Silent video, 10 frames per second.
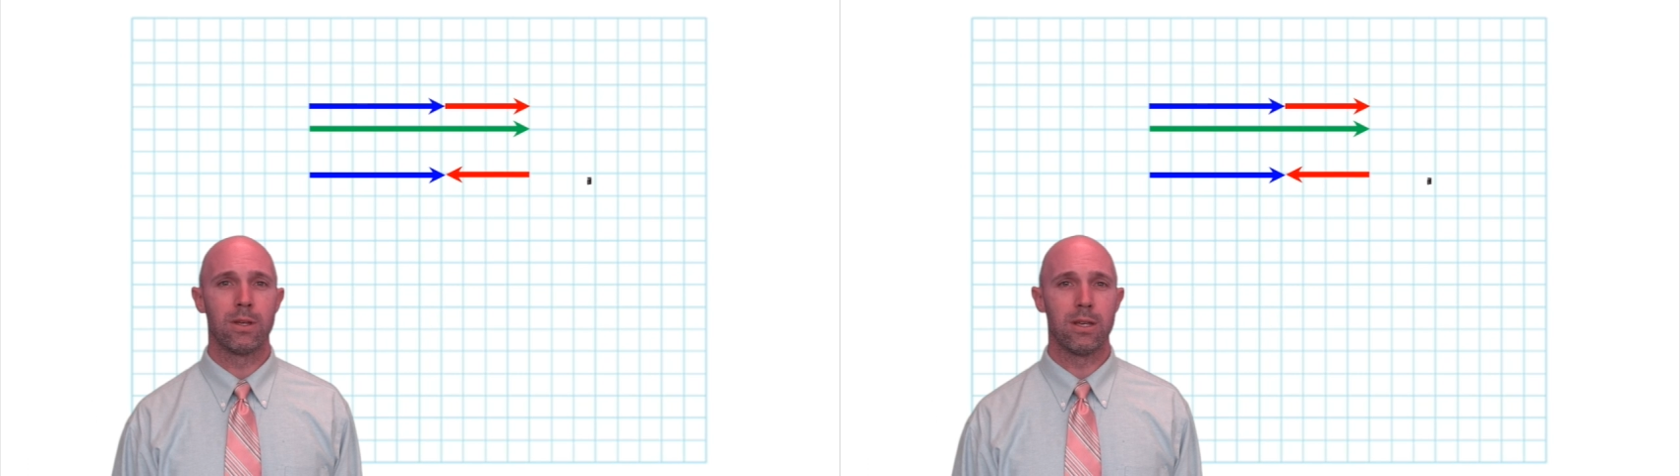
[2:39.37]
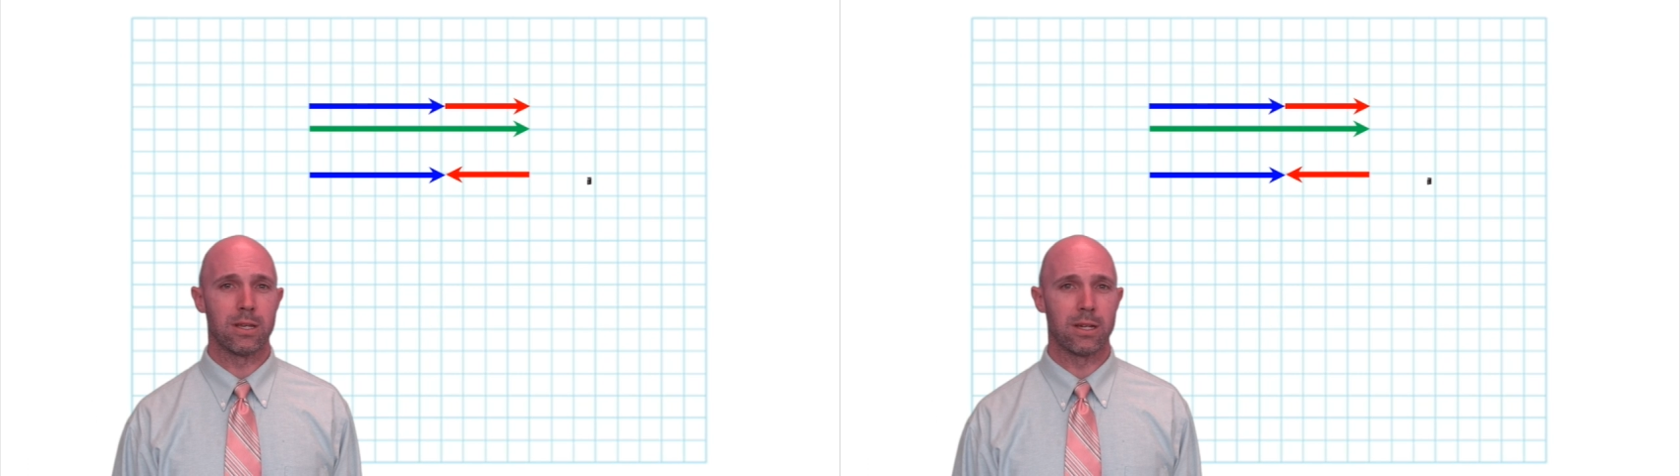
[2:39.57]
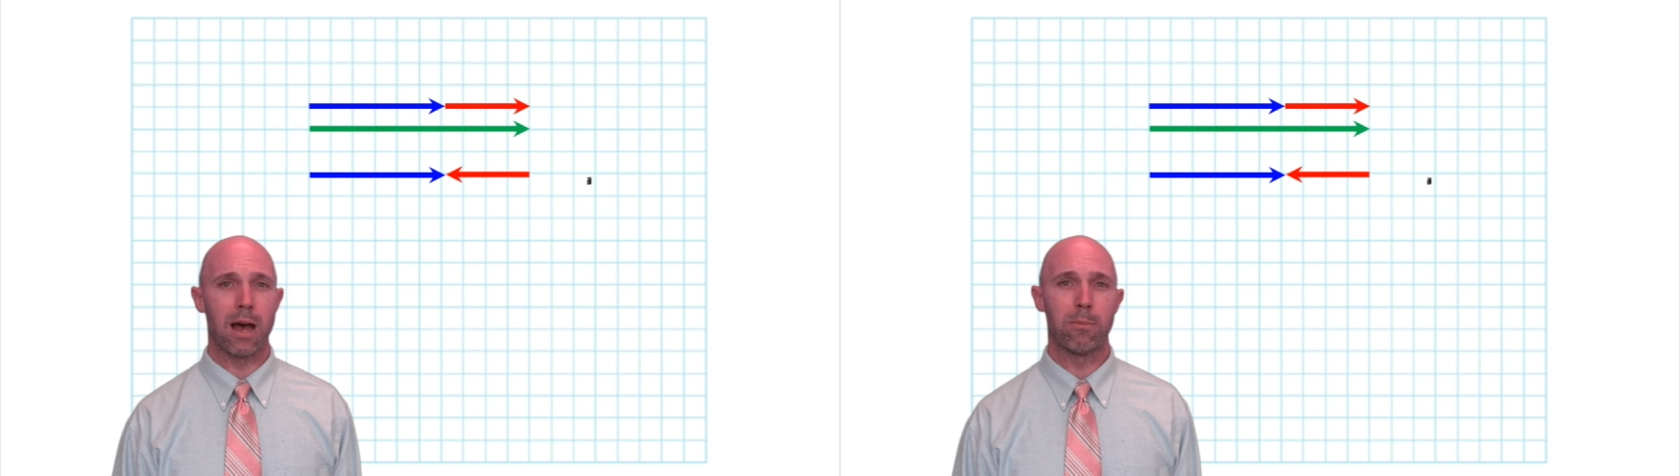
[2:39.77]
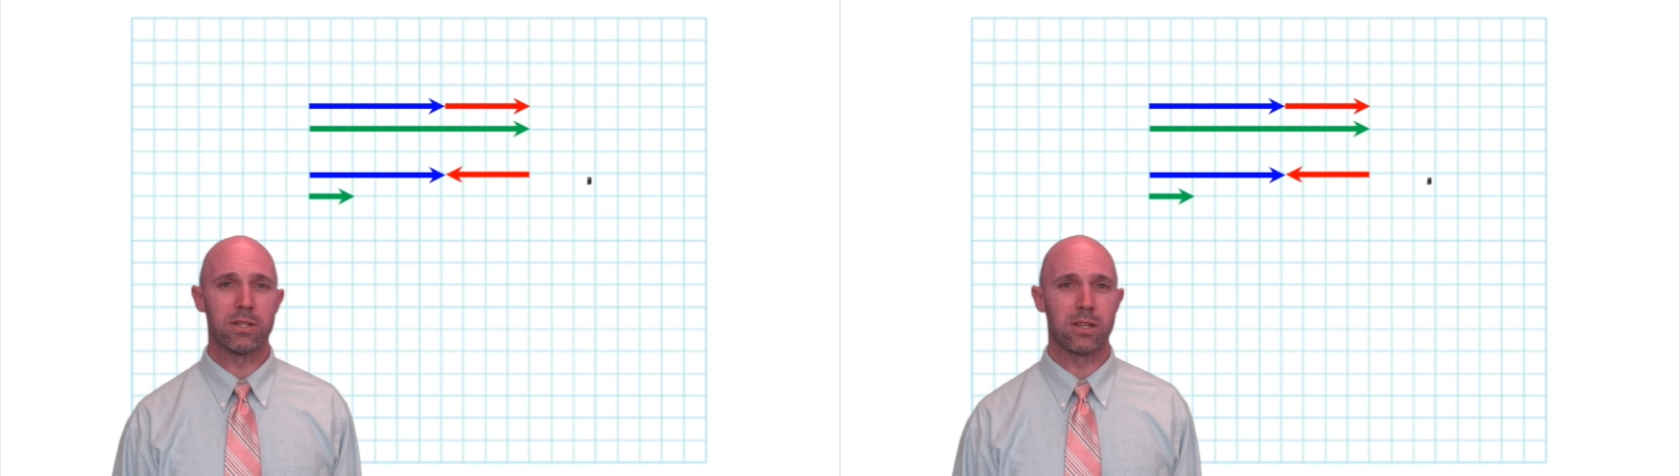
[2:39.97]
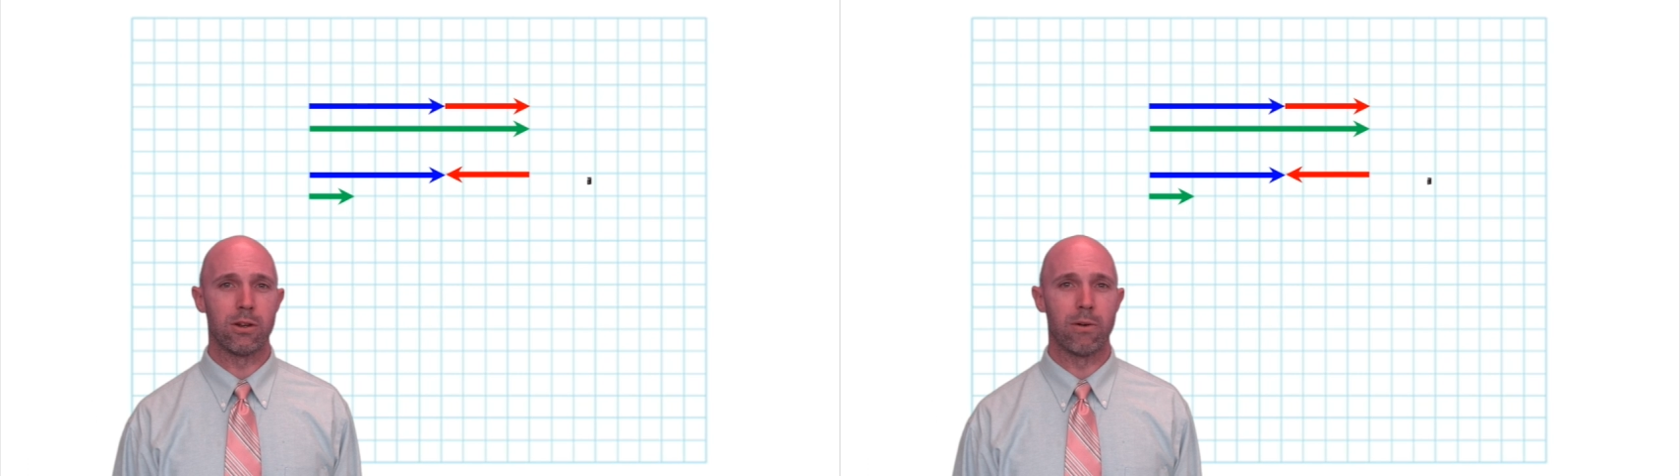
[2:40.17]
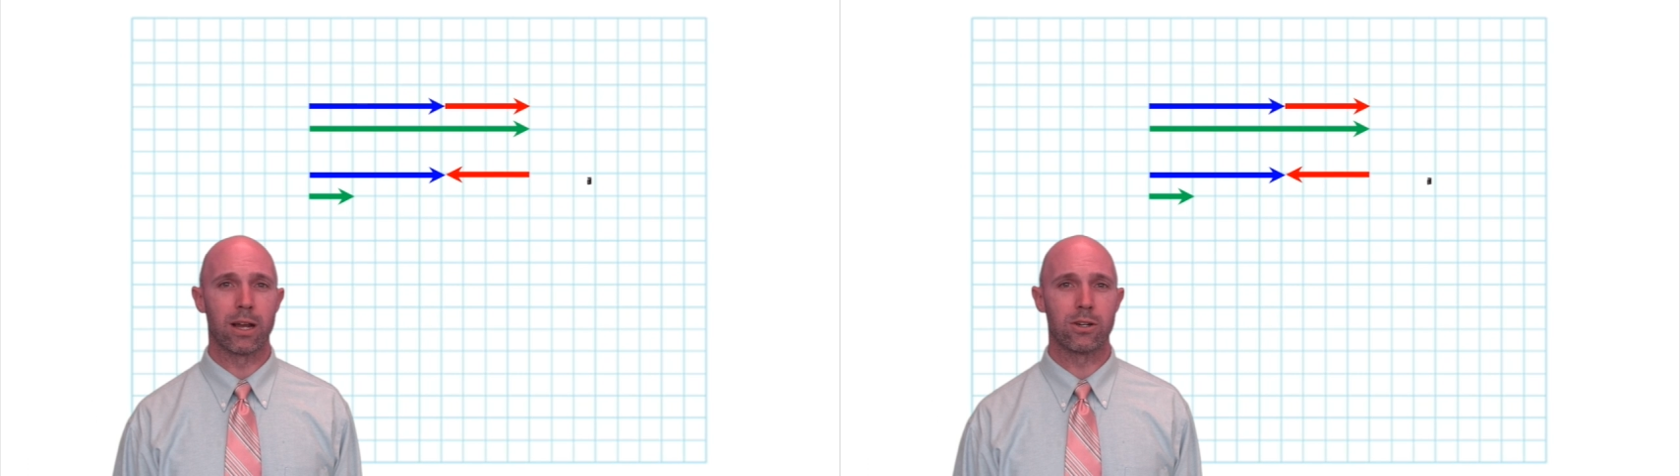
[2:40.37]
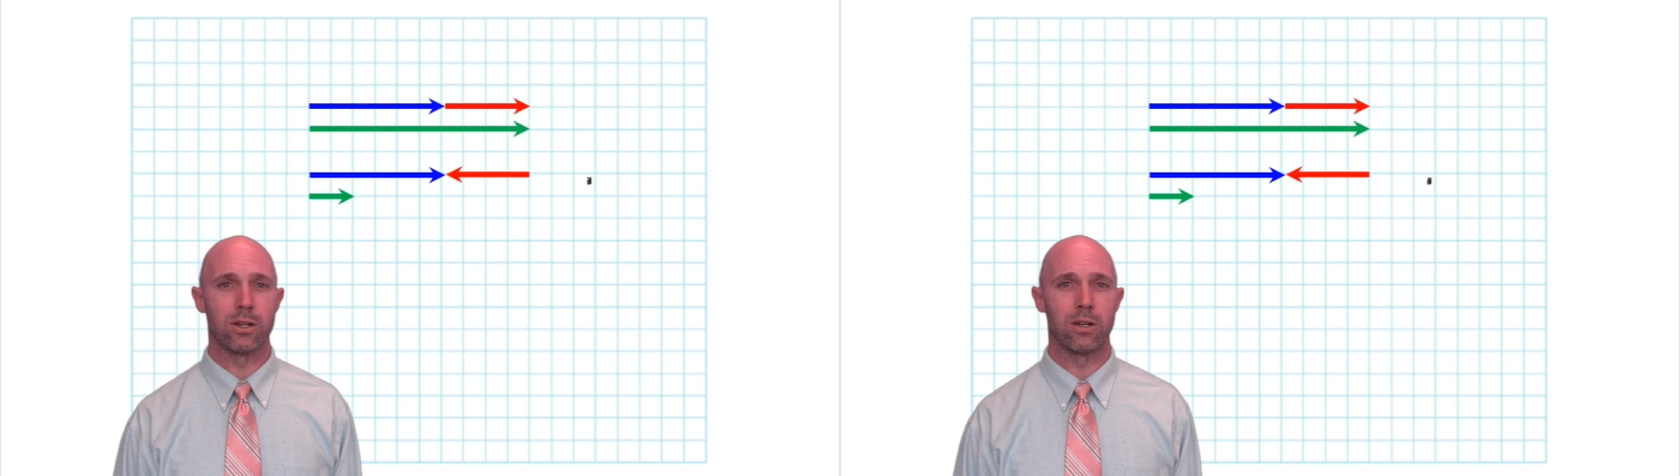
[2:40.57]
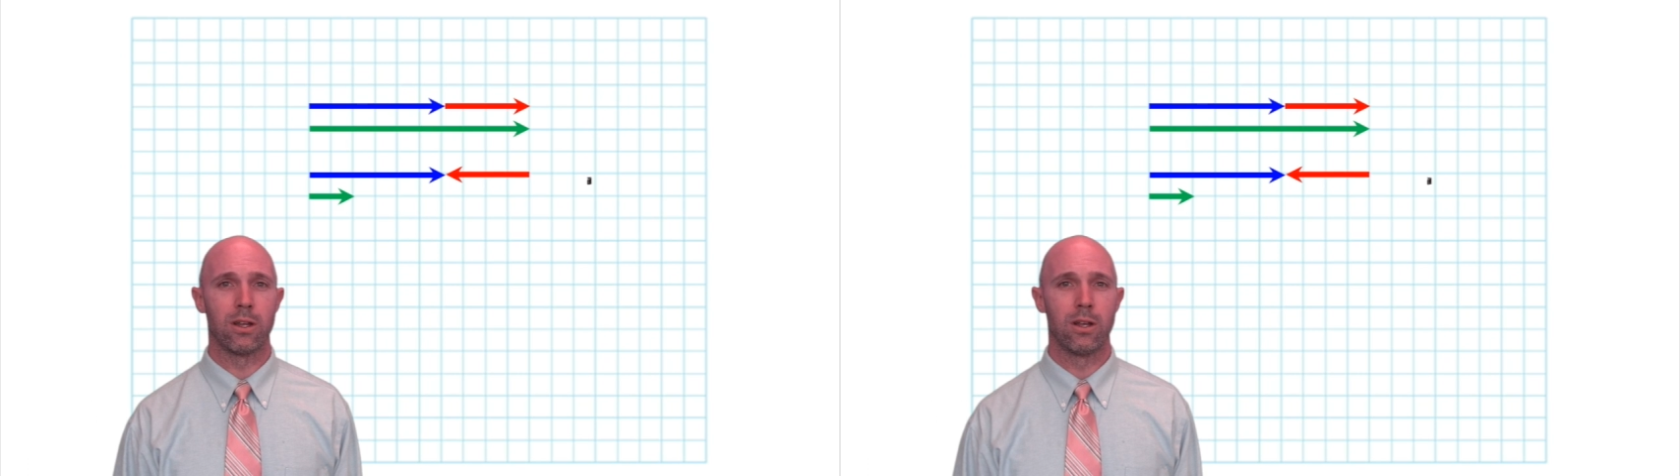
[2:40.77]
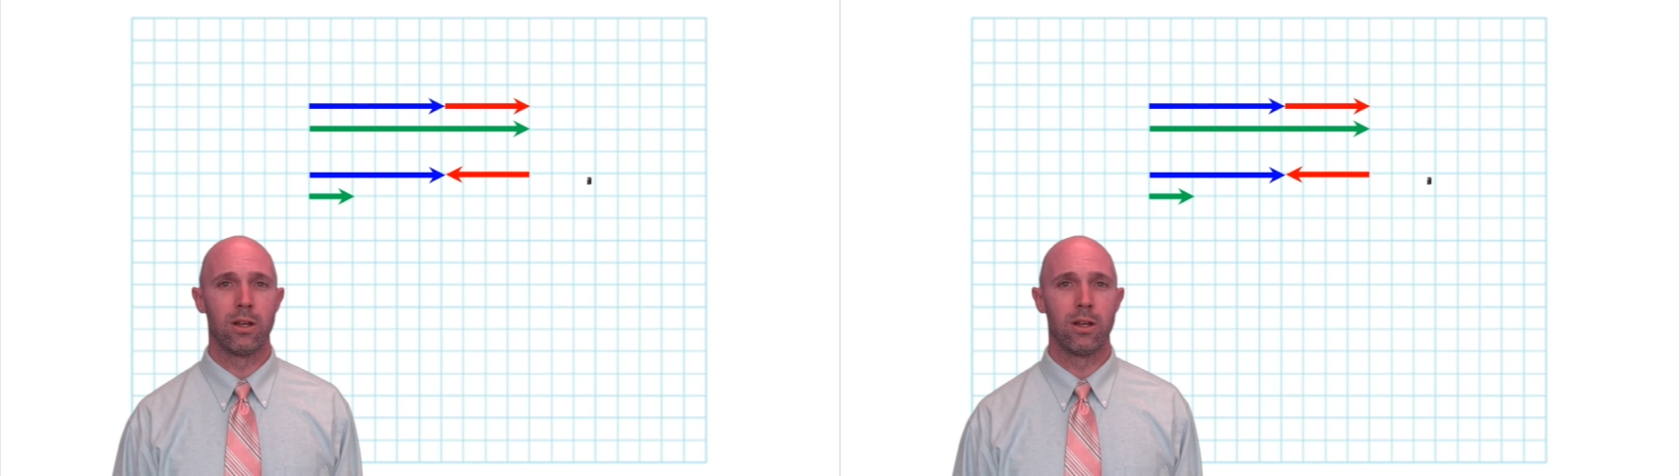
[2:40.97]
is in the opposite direction,